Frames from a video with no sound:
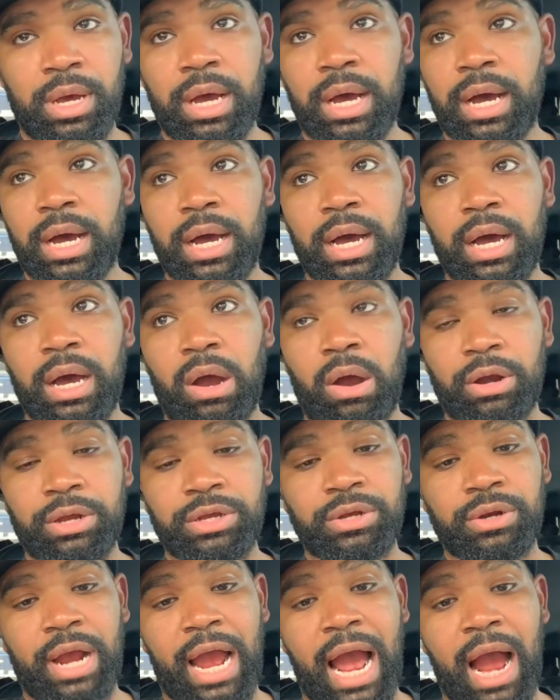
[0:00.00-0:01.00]
Are
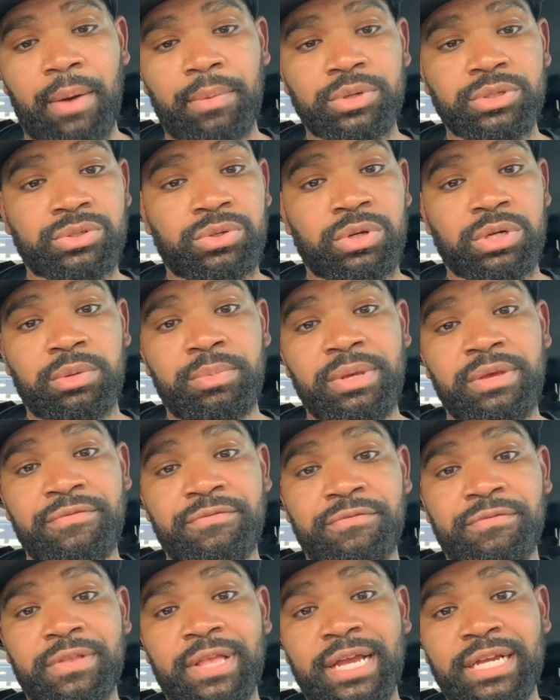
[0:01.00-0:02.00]
your hours going to be
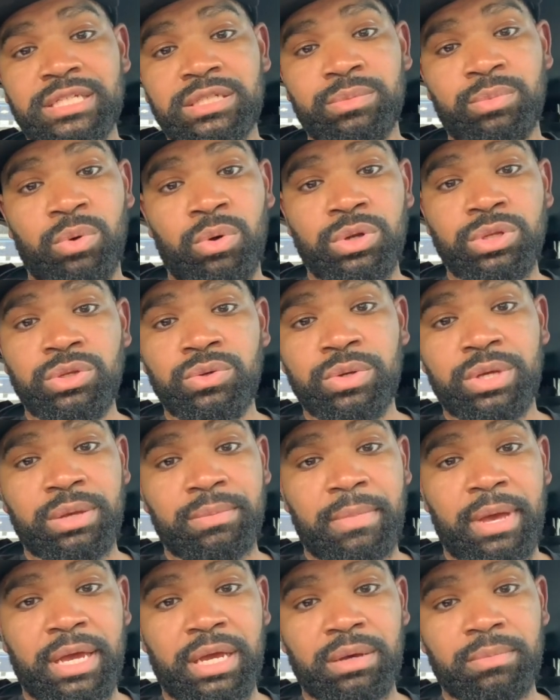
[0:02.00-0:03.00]
flexible and you can
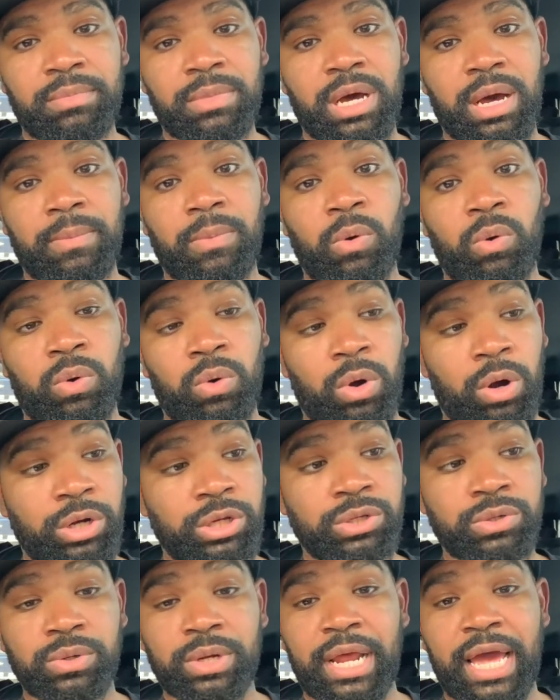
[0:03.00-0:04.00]
make them up? Or are
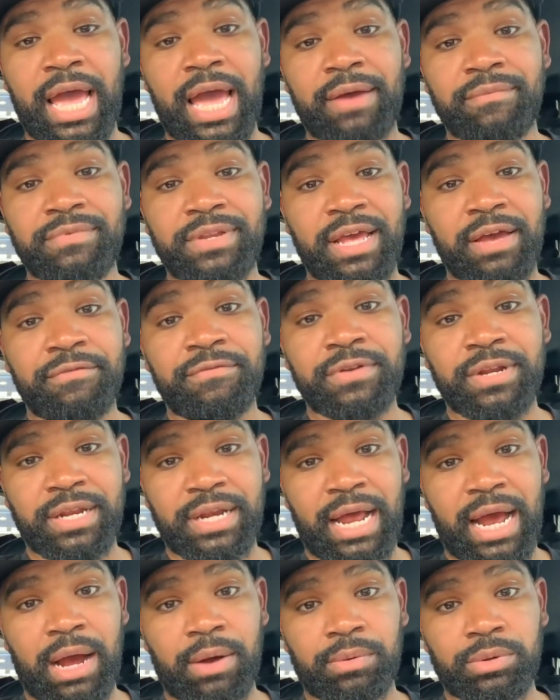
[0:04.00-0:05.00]
you going to have definite
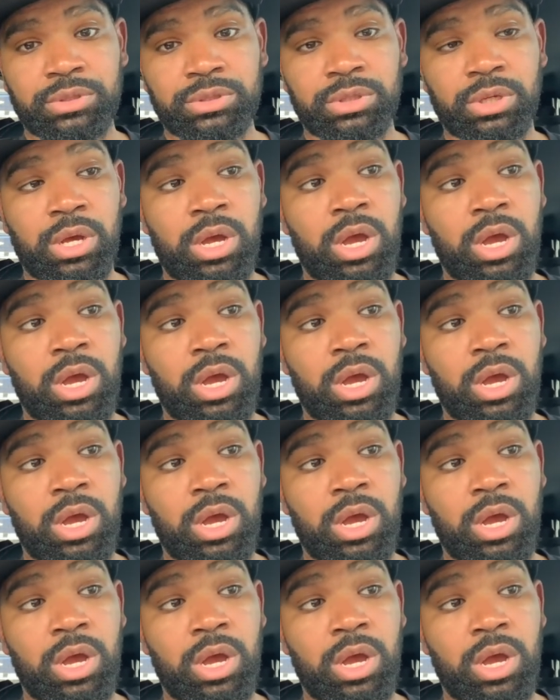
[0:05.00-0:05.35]
hours?